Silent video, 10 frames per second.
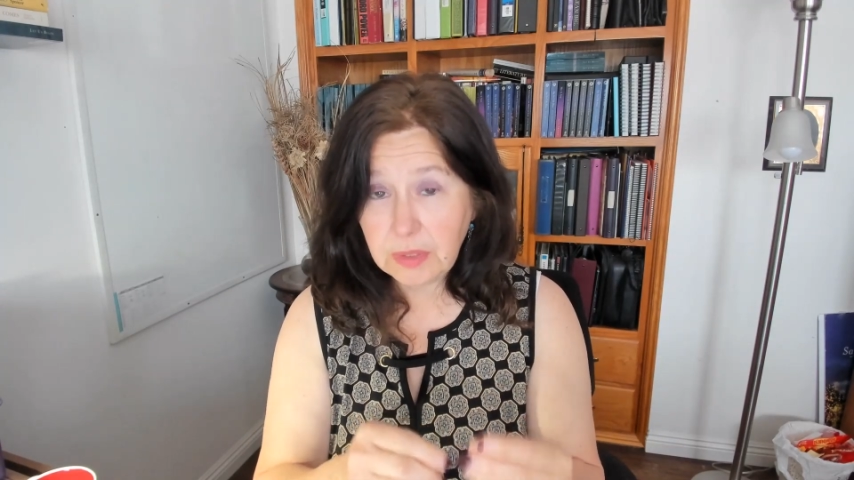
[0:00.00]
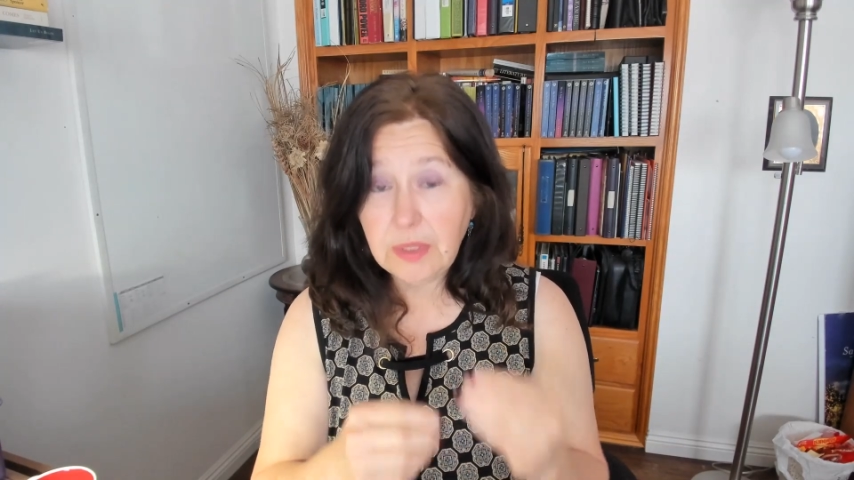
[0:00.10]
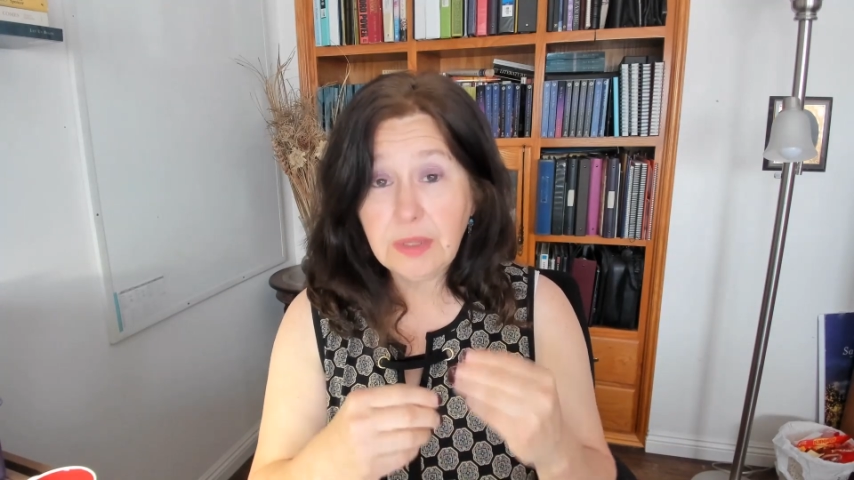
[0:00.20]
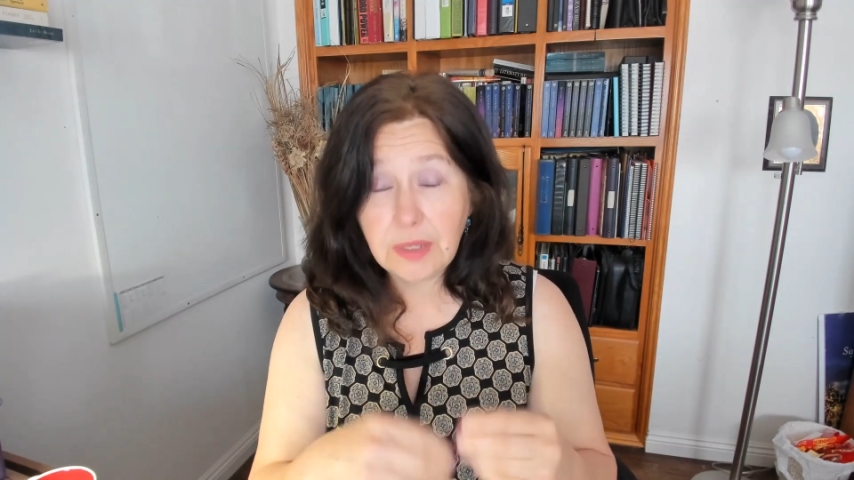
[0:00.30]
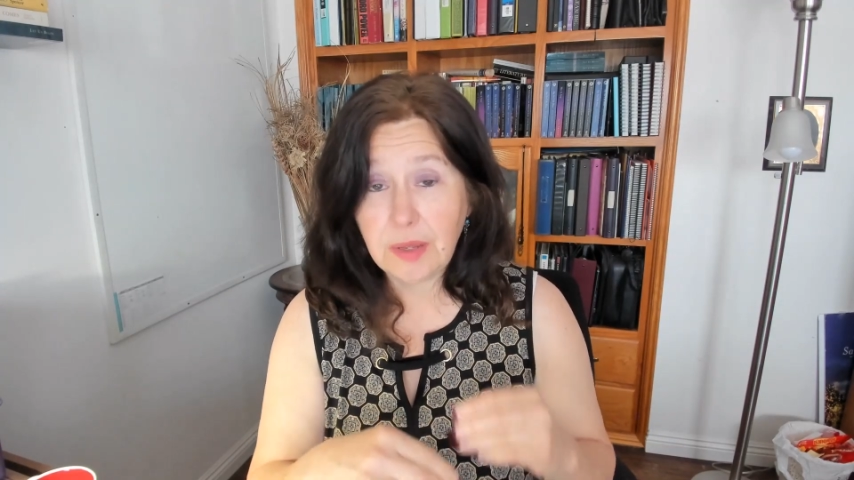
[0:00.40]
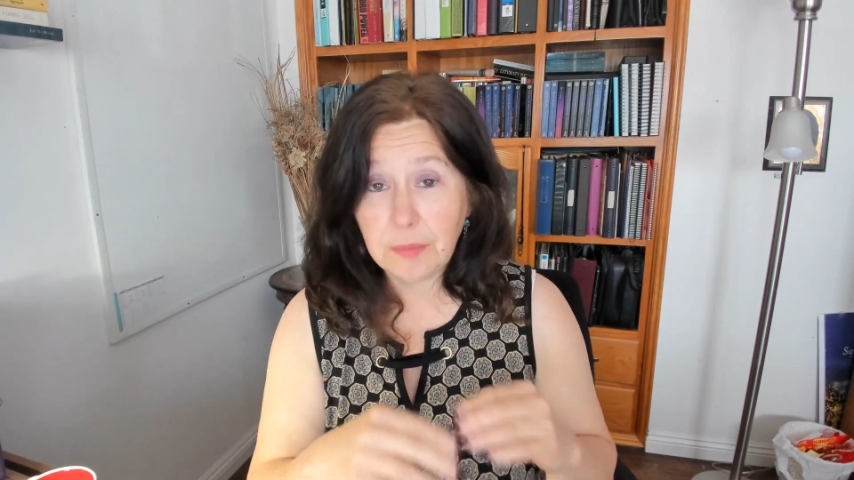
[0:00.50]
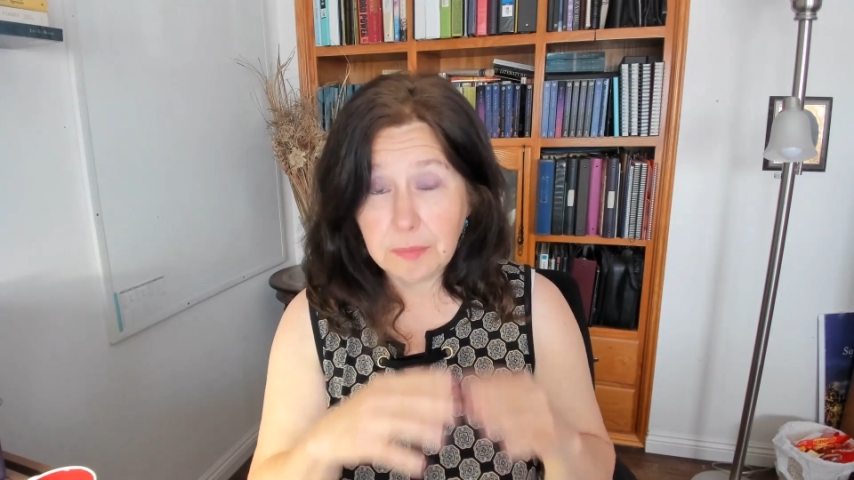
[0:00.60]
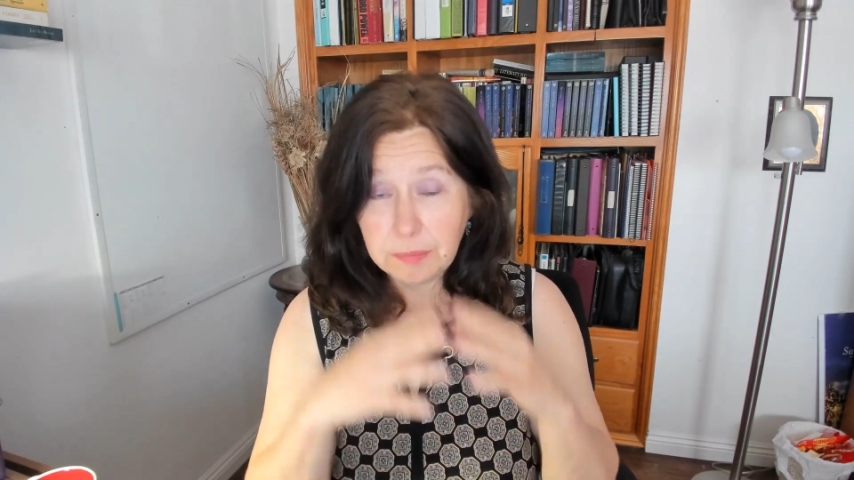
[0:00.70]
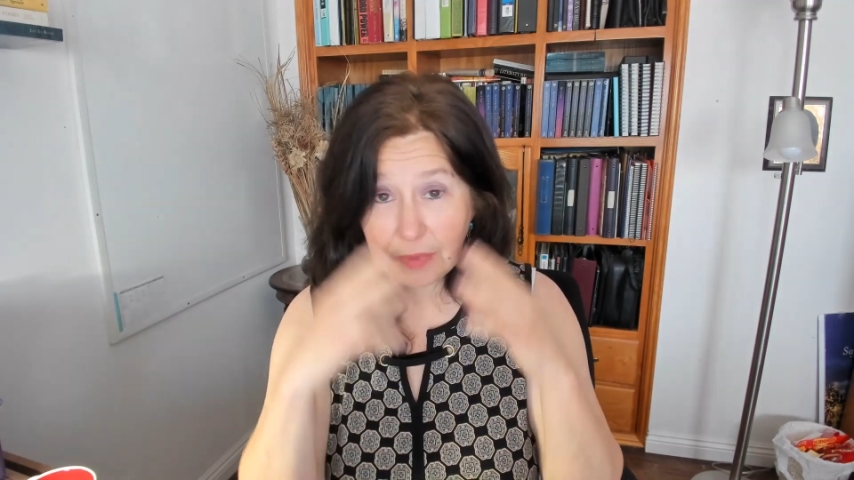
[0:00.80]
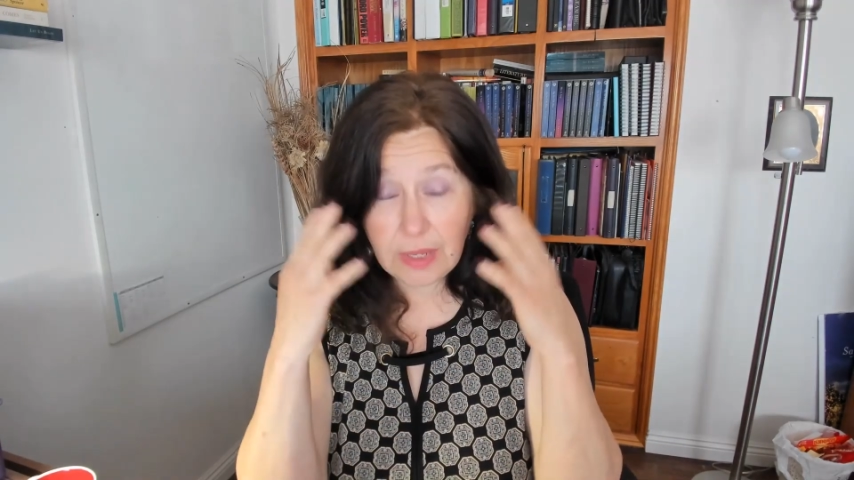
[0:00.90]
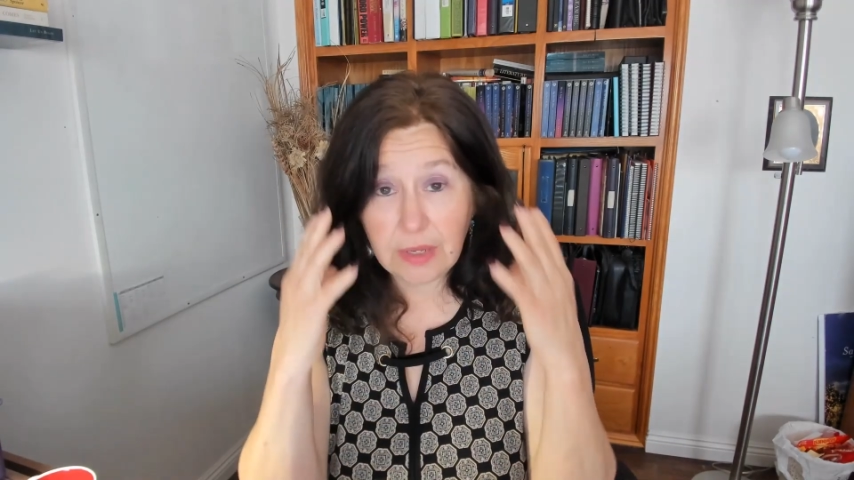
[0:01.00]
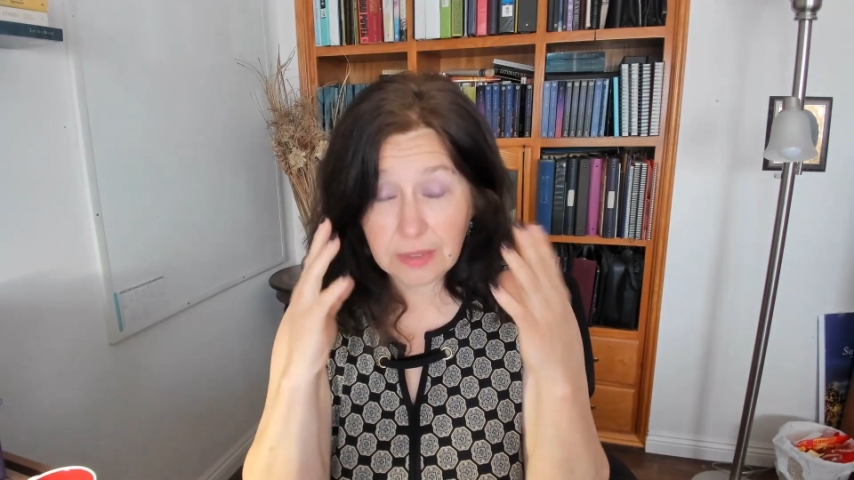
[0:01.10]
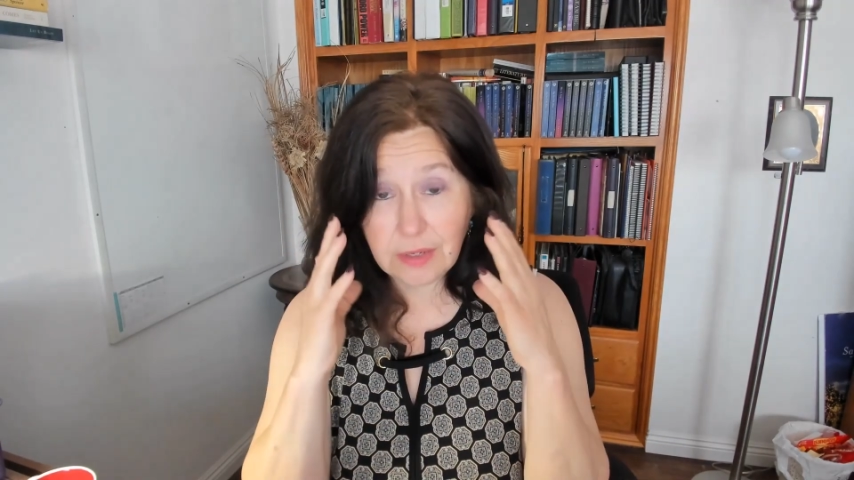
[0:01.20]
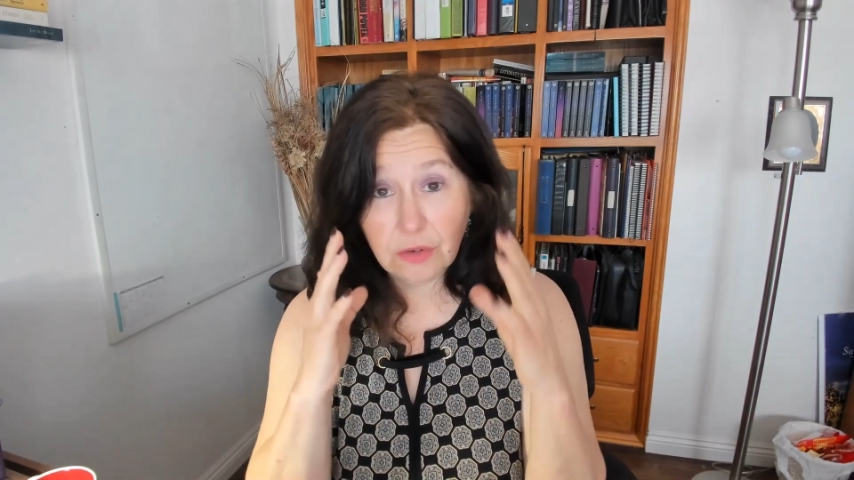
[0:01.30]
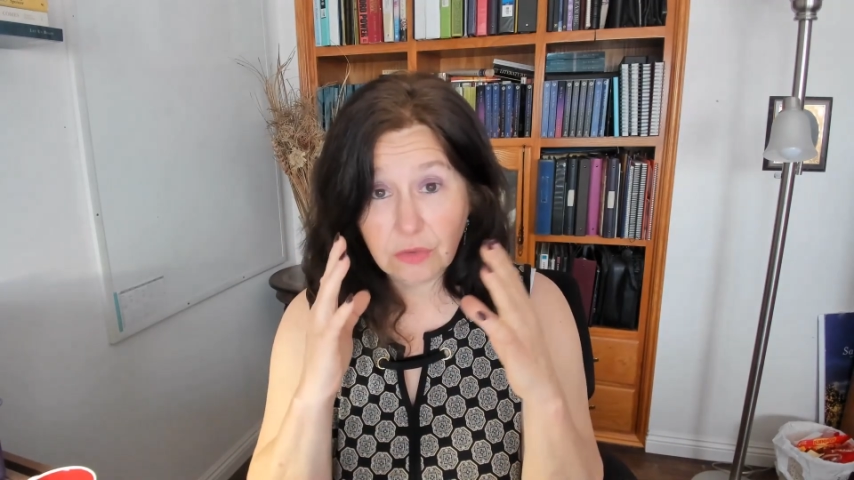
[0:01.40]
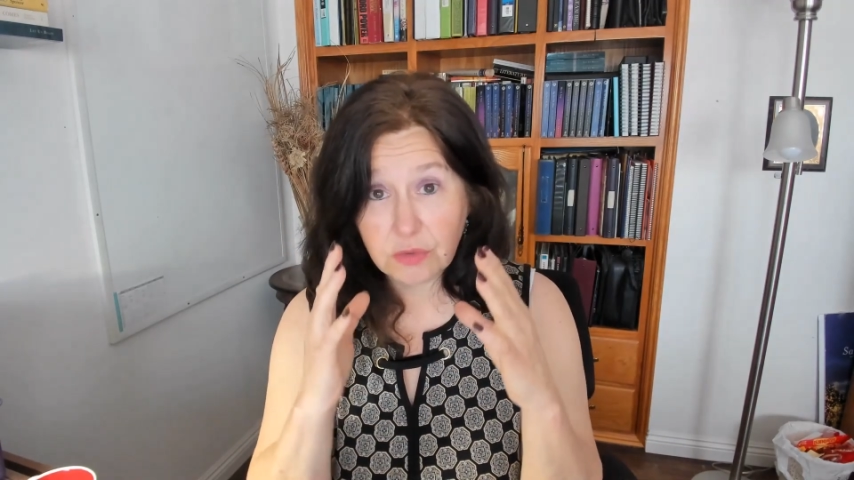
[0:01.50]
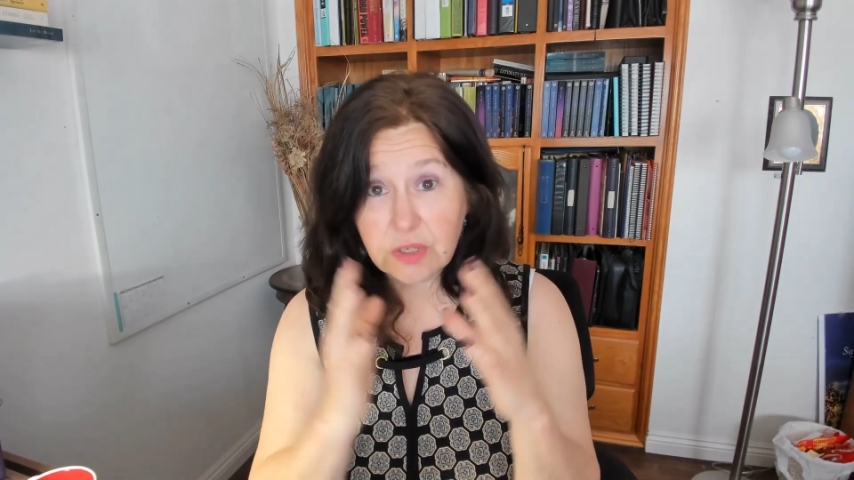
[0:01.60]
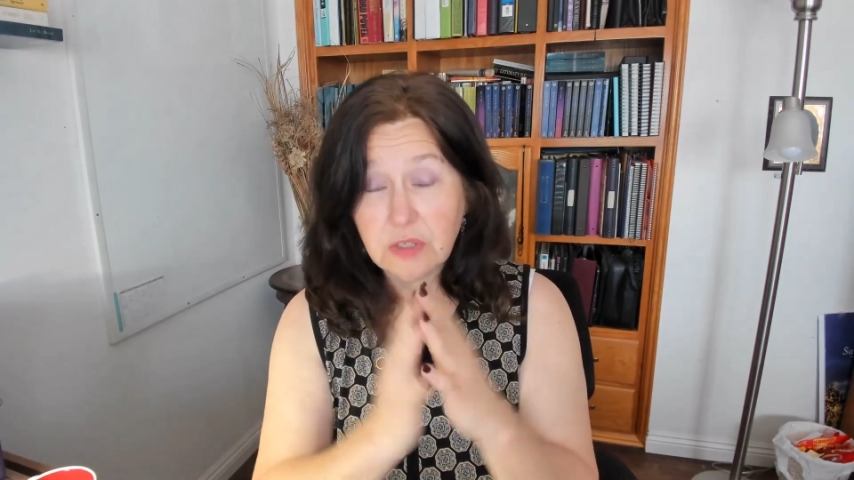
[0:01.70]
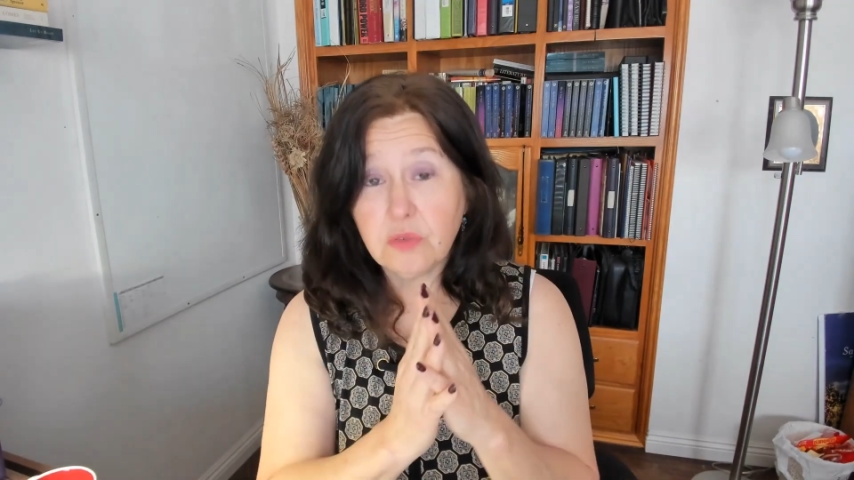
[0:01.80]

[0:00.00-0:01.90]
in that character's head,